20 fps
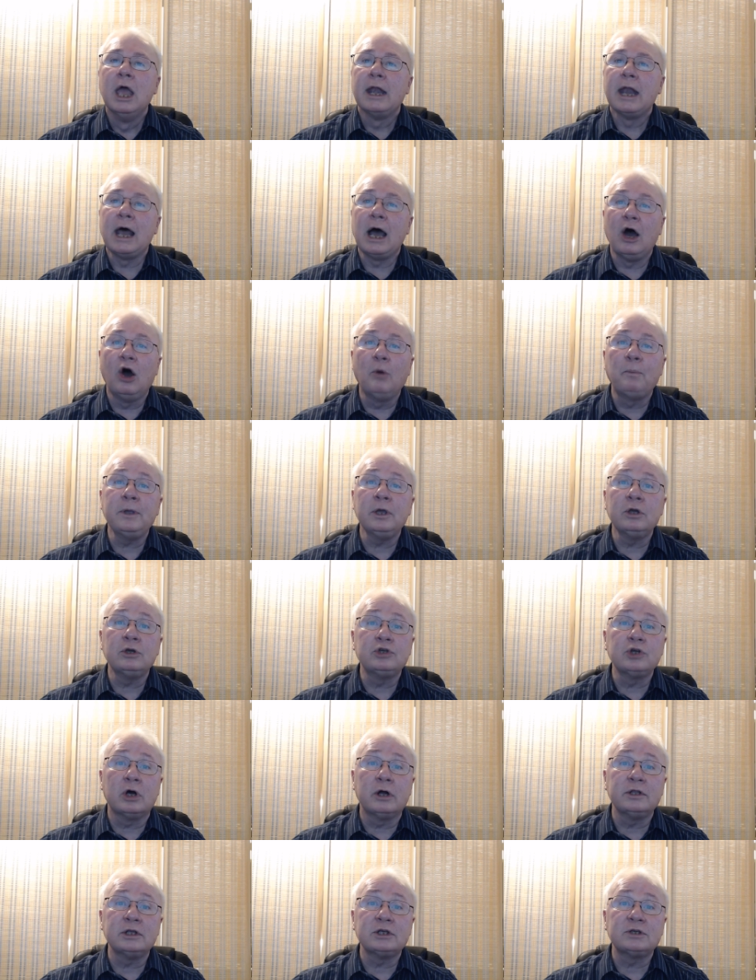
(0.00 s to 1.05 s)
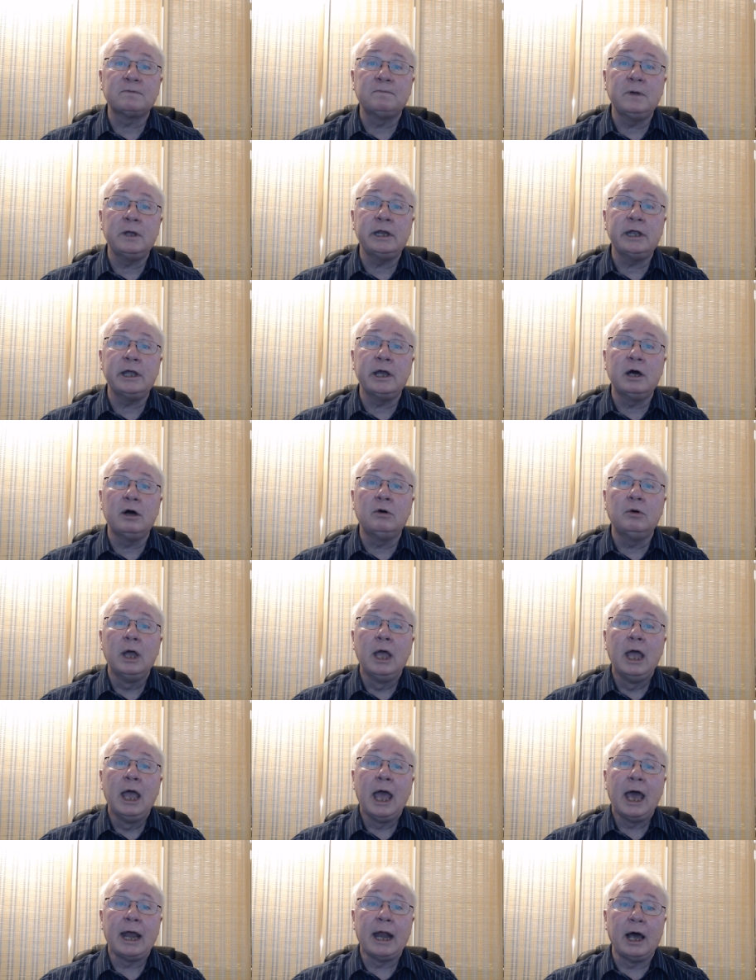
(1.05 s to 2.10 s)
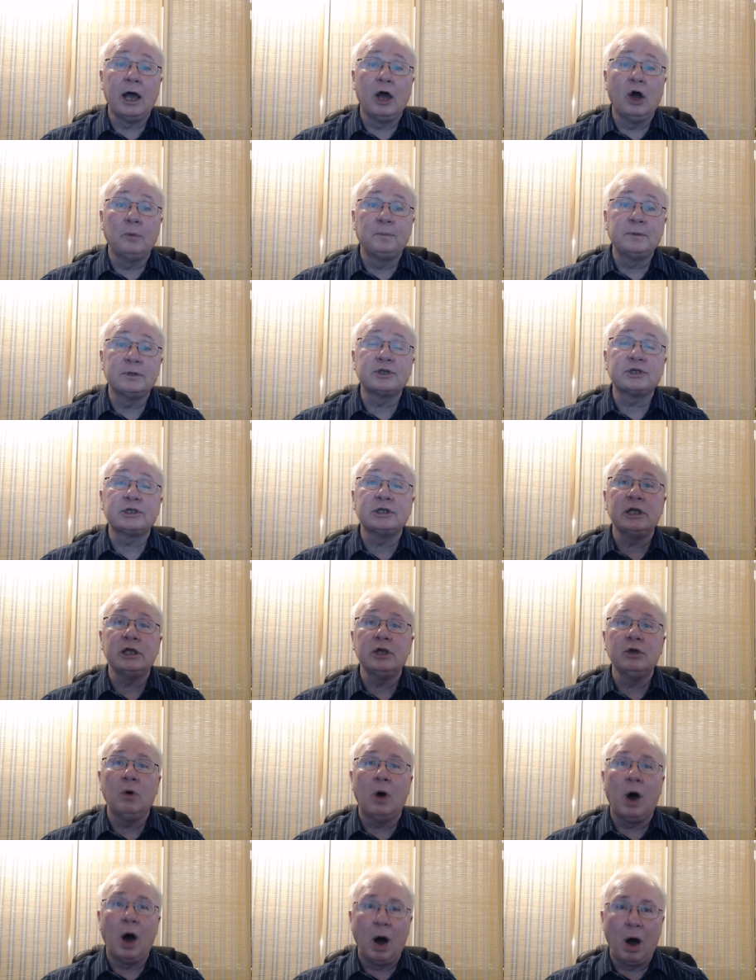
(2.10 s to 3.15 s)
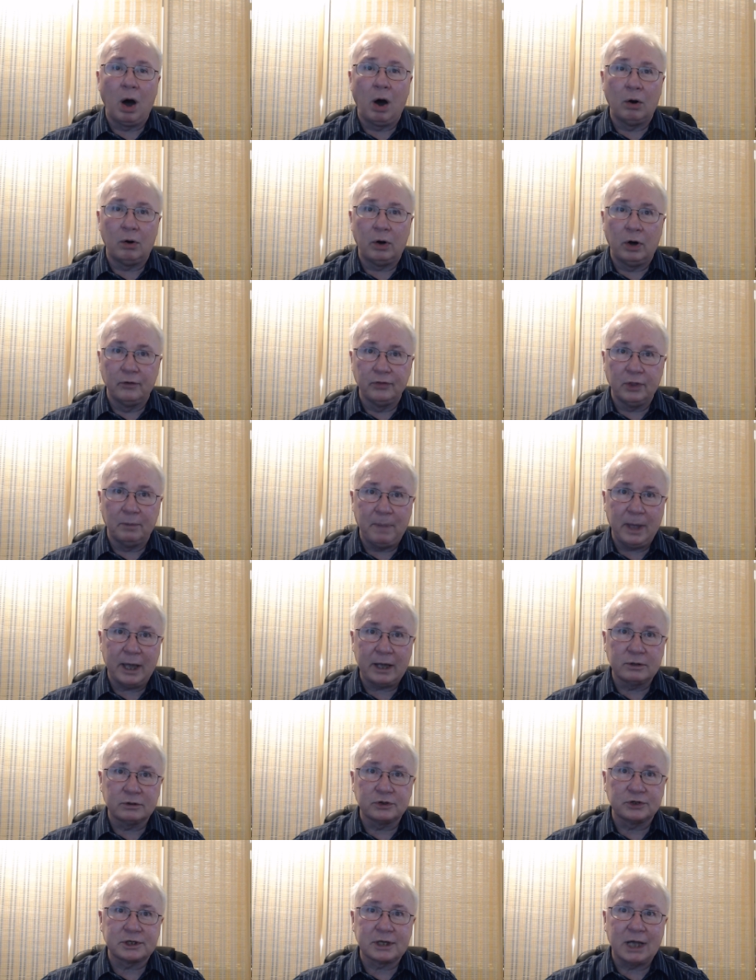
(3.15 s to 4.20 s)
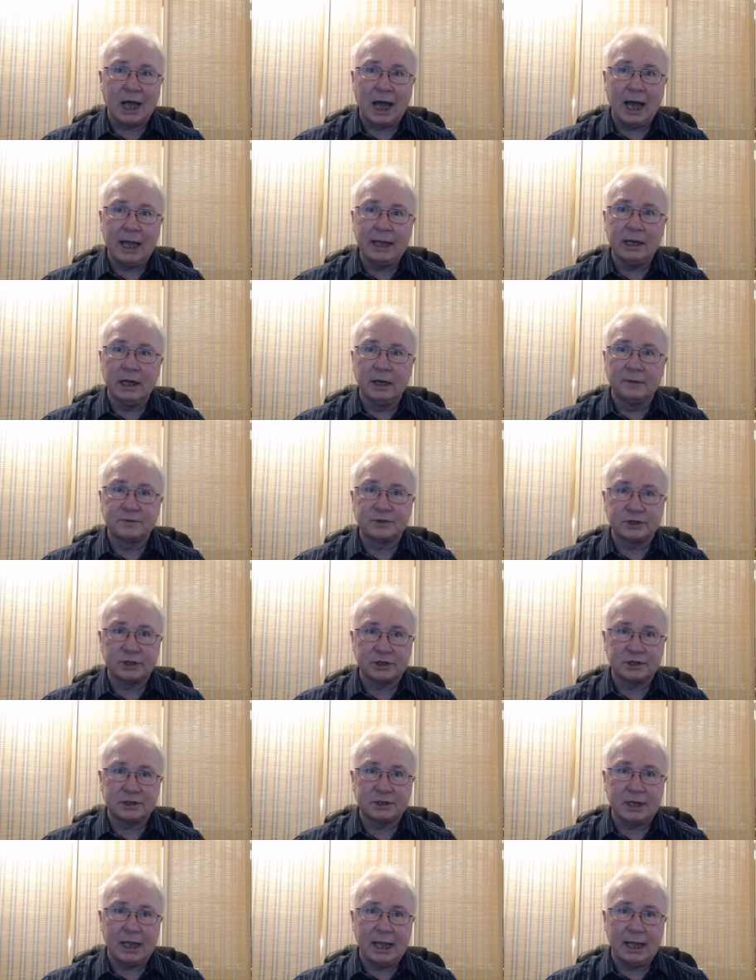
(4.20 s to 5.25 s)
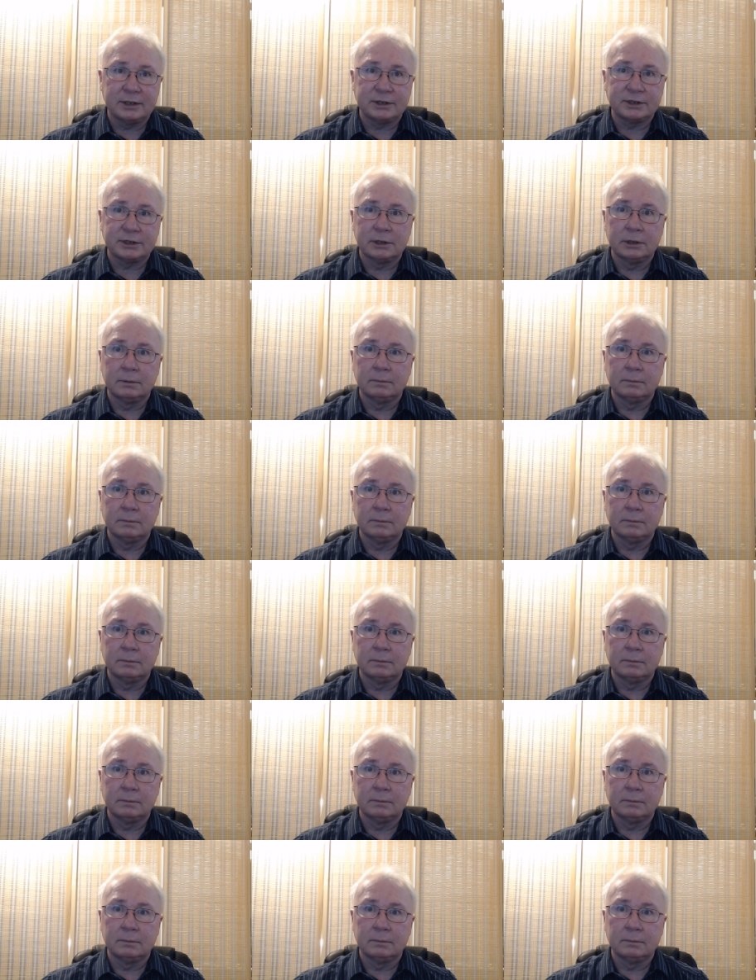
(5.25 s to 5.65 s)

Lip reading: Now, I hope you enjoyed this video, and I hope to see you all on the better side of success.